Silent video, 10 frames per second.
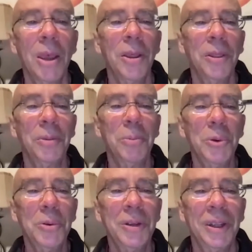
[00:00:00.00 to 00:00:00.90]
The
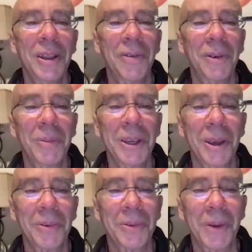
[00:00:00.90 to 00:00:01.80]
moon never
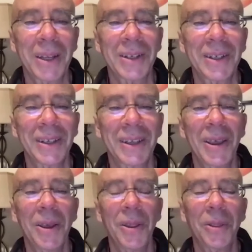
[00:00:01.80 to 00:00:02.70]
becomes wet.
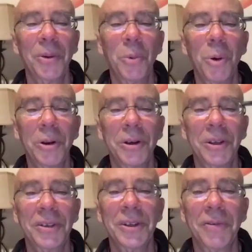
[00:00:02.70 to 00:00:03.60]
The water
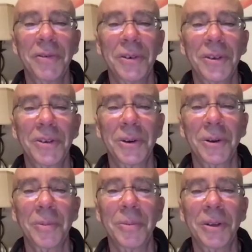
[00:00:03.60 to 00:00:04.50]
is never
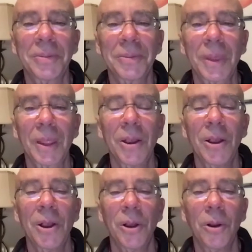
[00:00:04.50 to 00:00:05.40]
disturbed.
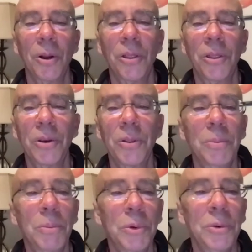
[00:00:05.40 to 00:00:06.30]
Although the
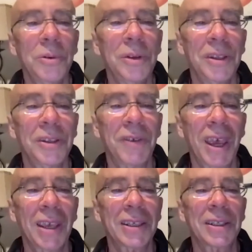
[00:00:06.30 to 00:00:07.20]
moon is
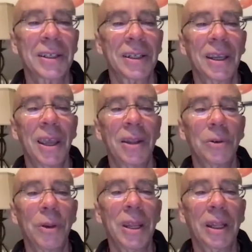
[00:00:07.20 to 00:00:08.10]
vast and
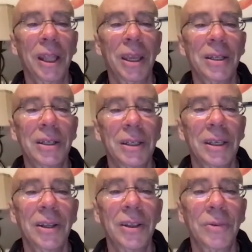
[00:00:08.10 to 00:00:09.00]
great light,
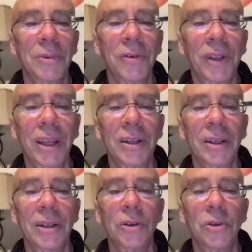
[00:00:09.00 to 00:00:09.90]
it is
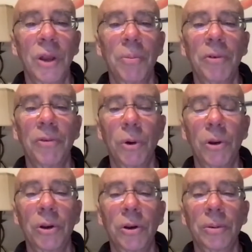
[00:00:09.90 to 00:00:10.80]
reflected in a drop of water.